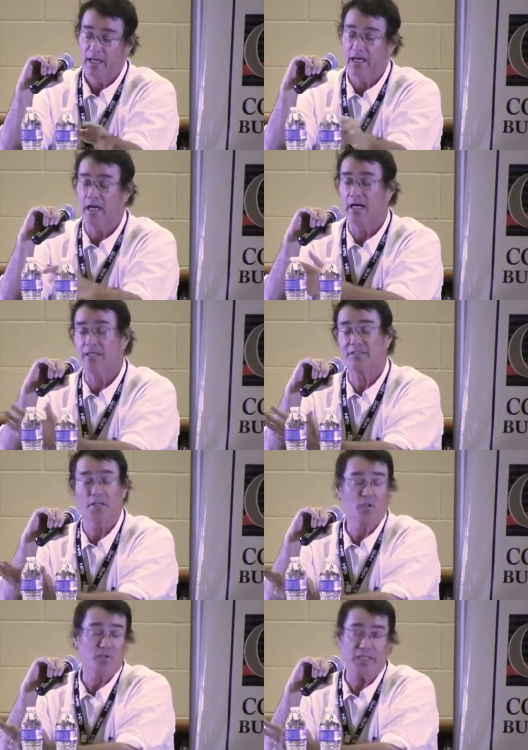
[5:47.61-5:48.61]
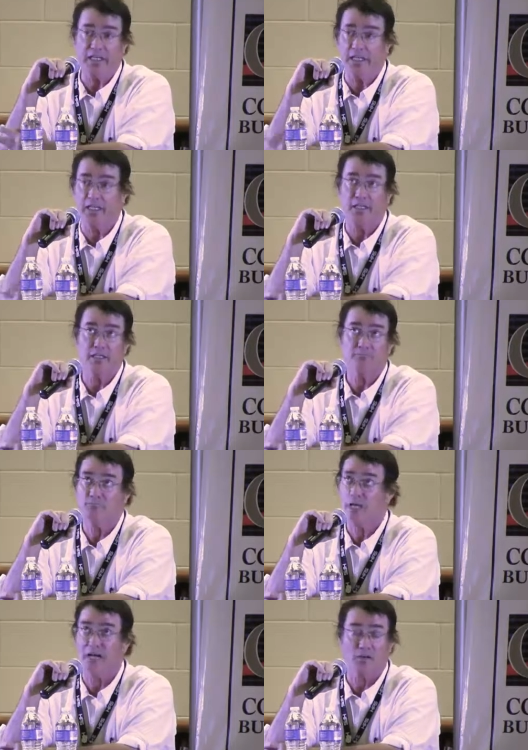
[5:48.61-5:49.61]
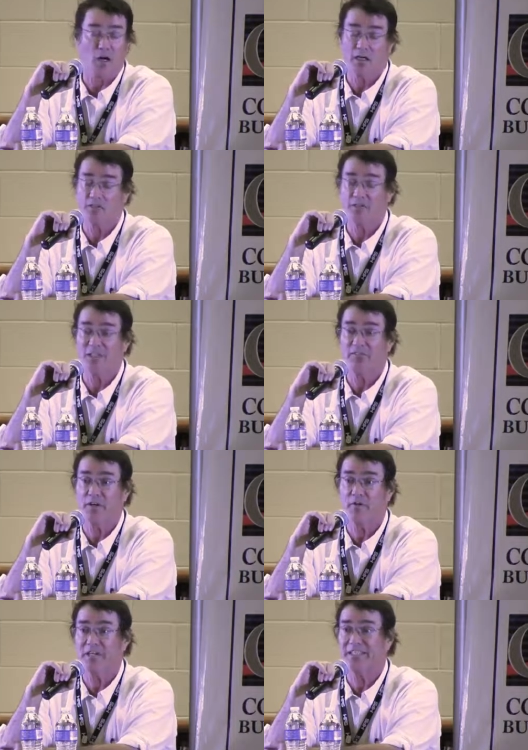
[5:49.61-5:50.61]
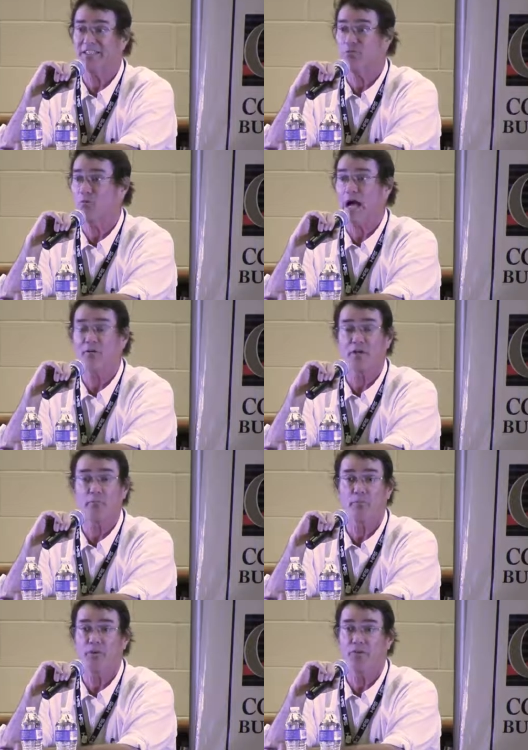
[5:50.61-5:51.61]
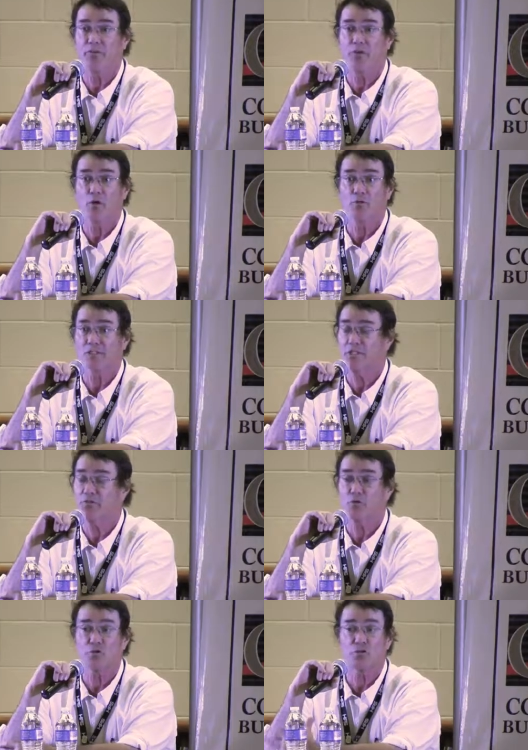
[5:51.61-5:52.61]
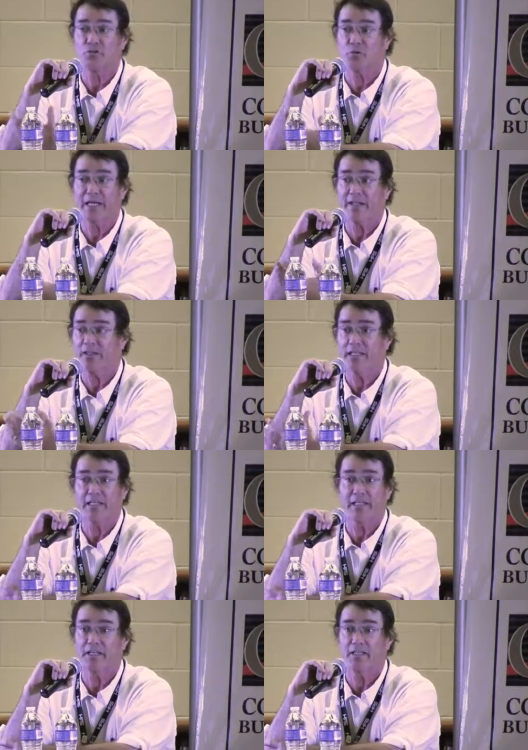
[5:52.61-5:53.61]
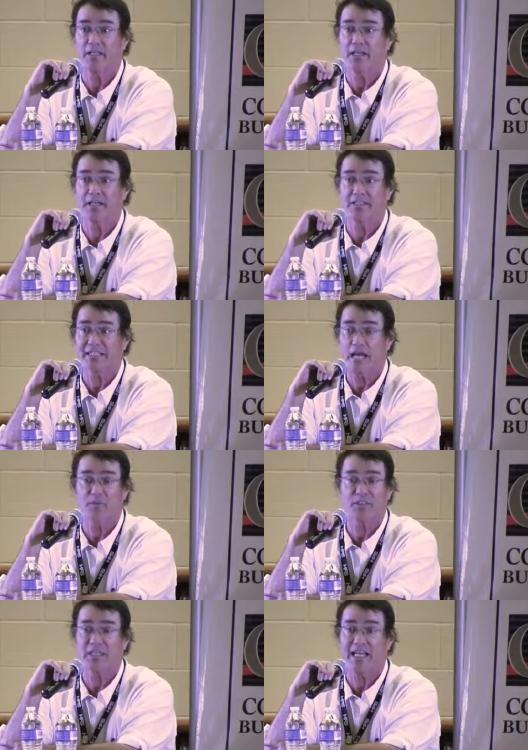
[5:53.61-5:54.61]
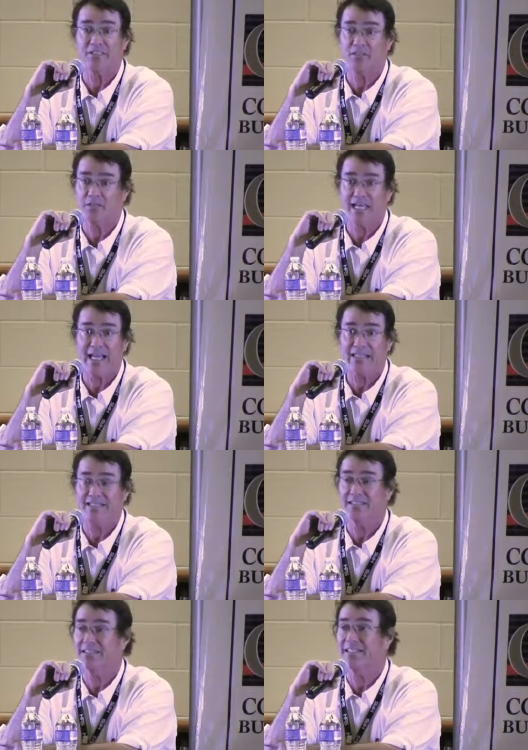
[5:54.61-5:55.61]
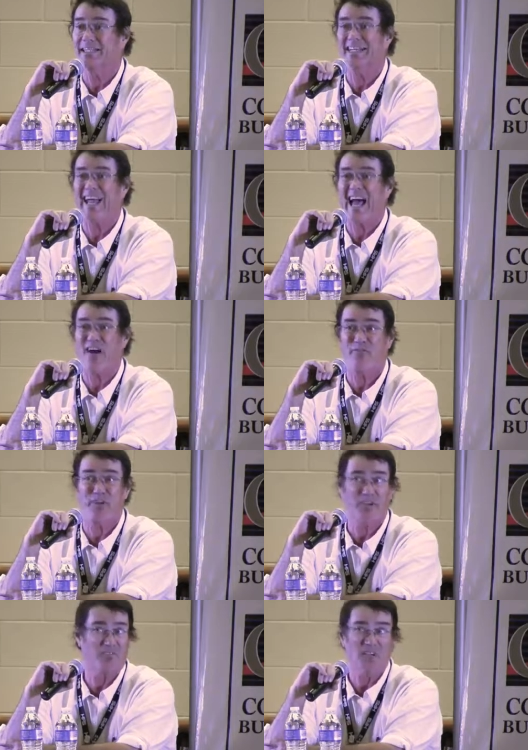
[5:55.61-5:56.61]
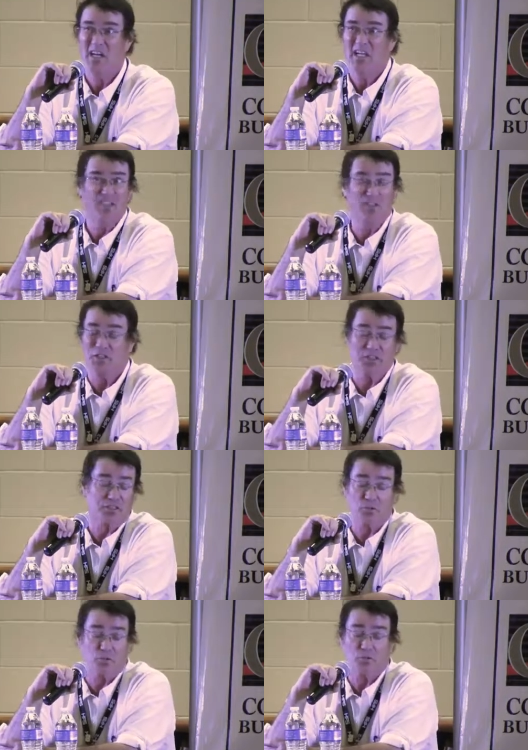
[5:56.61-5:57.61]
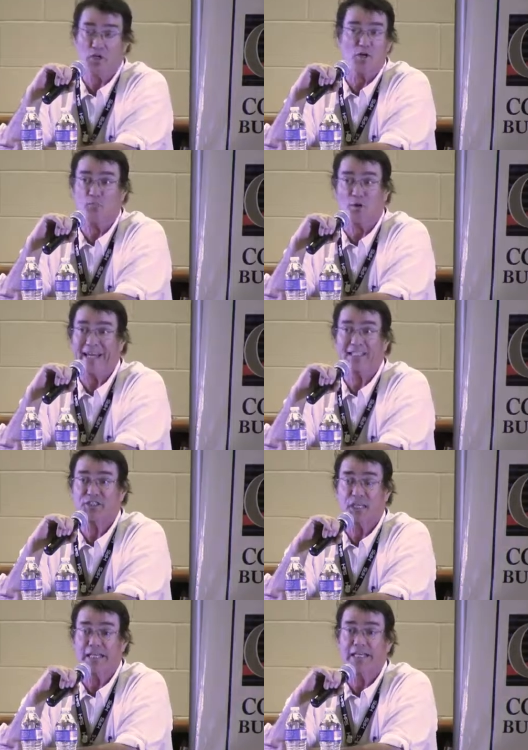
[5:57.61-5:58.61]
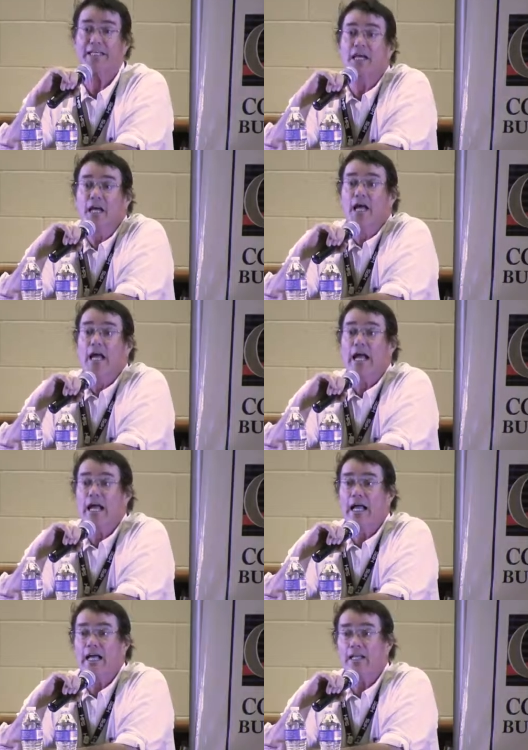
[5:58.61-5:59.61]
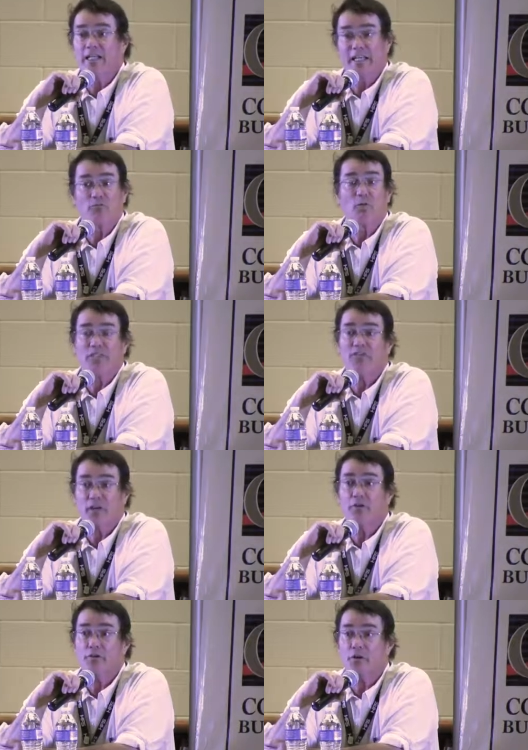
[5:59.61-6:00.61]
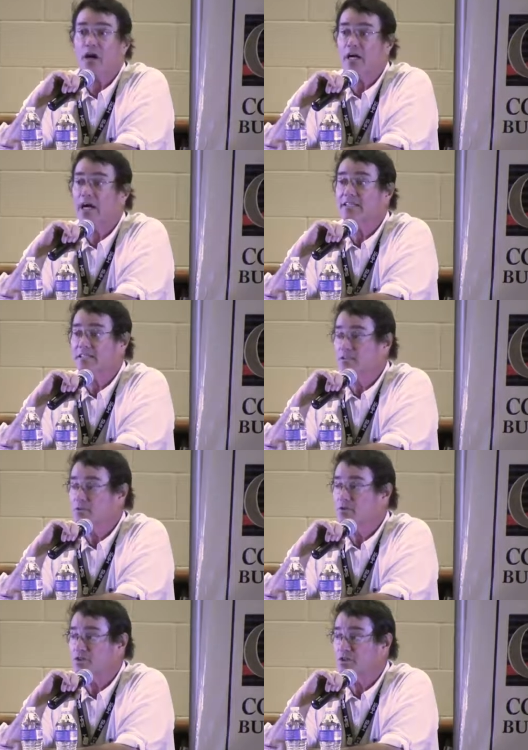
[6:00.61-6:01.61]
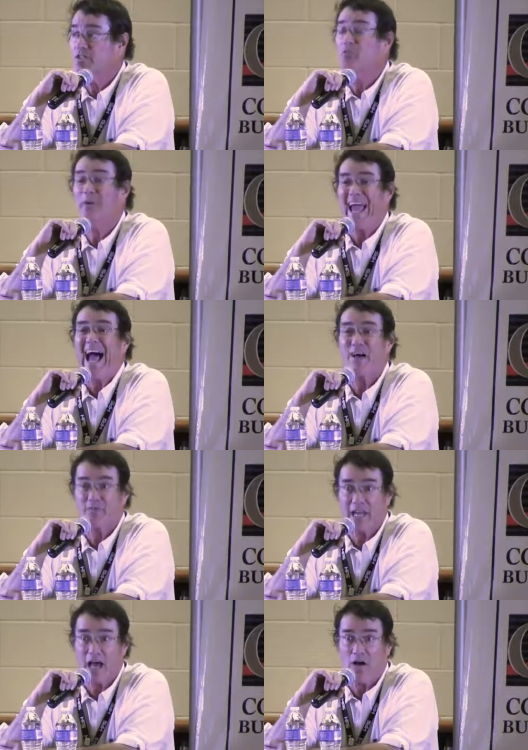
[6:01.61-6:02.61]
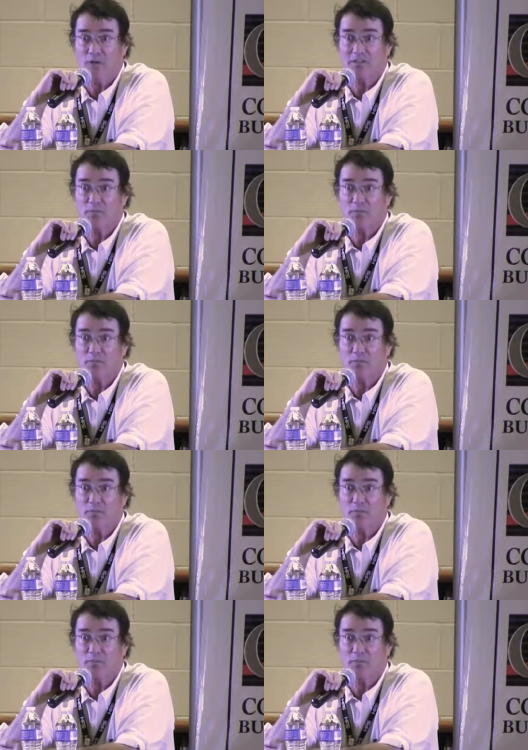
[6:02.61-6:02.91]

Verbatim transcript: Uh, so the uh, Articles of Confederation wound up with no central strength. It didn't uh, establish national taxes. It didn't have a judicial uh, branch in it. And it was a failure. Our Constitution that we have now is